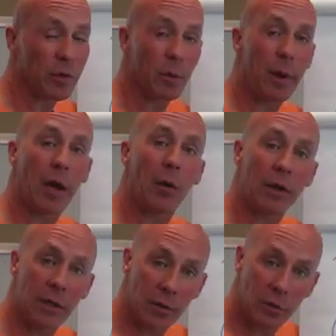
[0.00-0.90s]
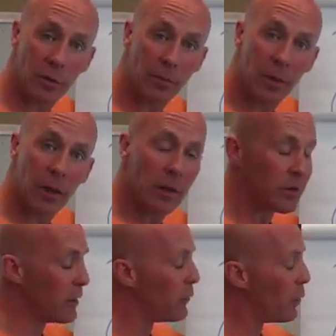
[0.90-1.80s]
with a bioidentical
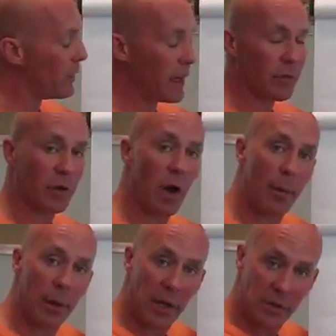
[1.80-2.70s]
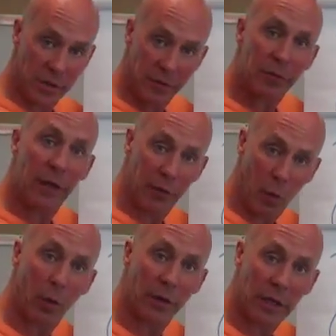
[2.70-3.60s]
T4 that has a combination of
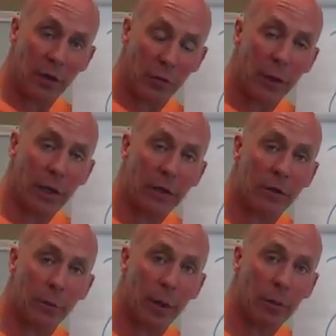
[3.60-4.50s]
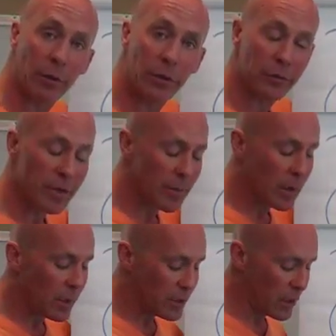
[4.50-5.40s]
T4 and T3 in it to be able to use.
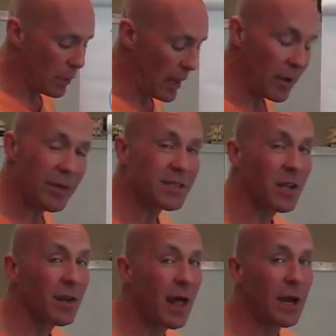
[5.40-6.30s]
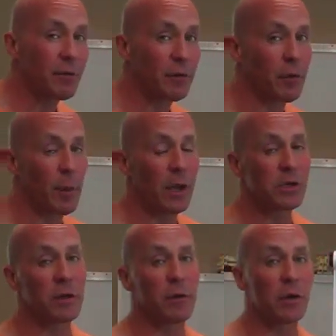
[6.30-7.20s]
So I know that's a lot of
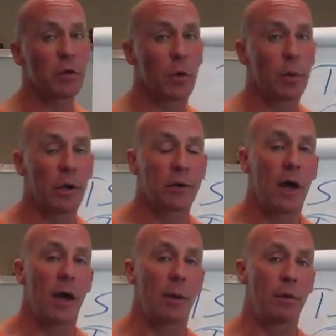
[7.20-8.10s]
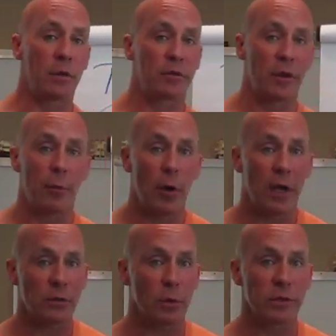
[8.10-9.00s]
information in a very short period of time, but to
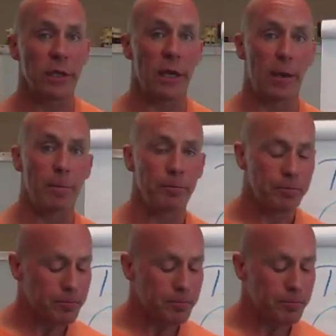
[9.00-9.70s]
summarize once again,